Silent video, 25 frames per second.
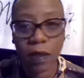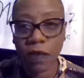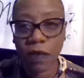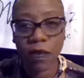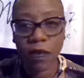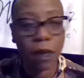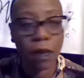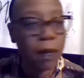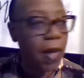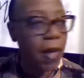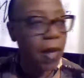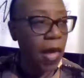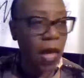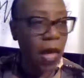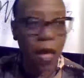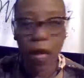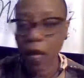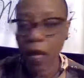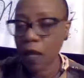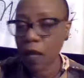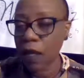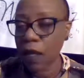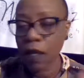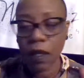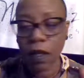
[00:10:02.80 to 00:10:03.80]
of them,
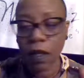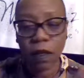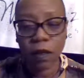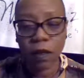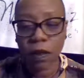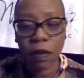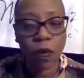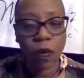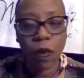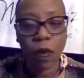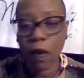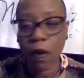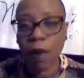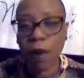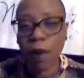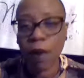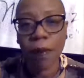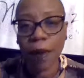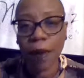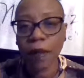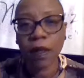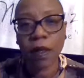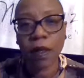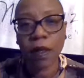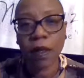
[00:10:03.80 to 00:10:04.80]
and don't worry
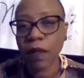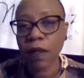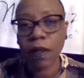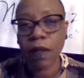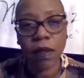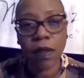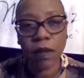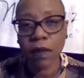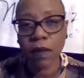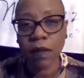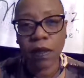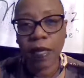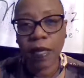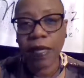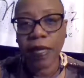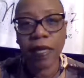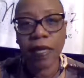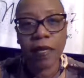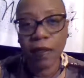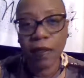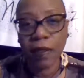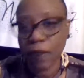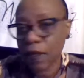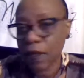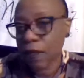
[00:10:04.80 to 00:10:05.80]
about it, because like
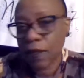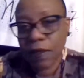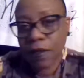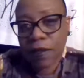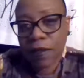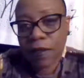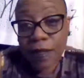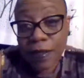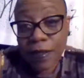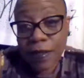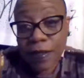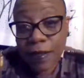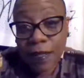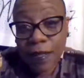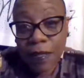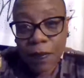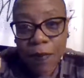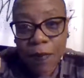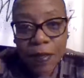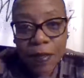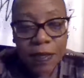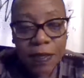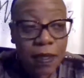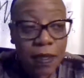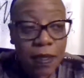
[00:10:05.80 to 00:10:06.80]
he said, it's not a
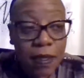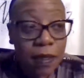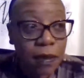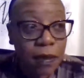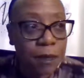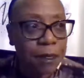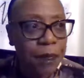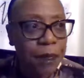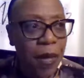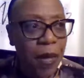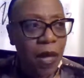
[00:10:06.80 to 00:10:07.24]
big deal.